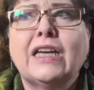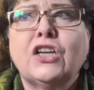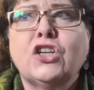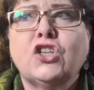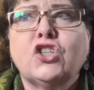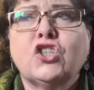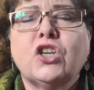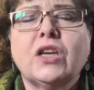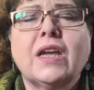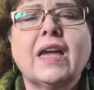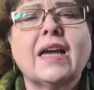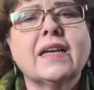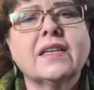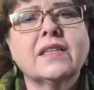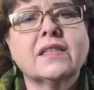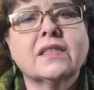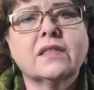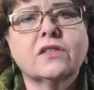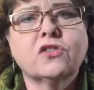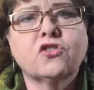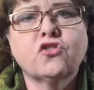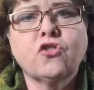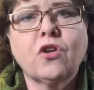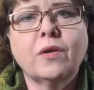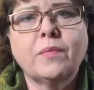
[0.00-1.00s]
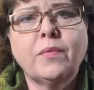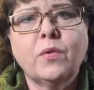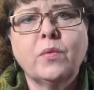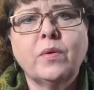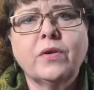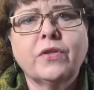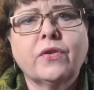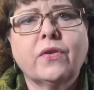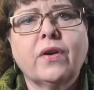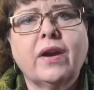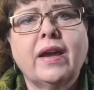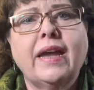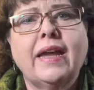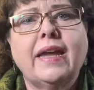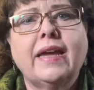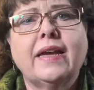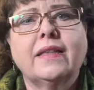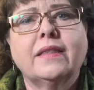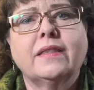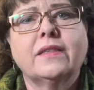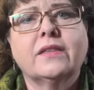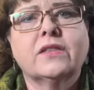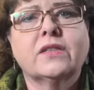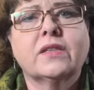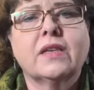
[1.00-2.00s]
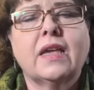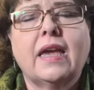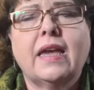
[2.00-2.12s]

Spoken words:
she has trouble with her hands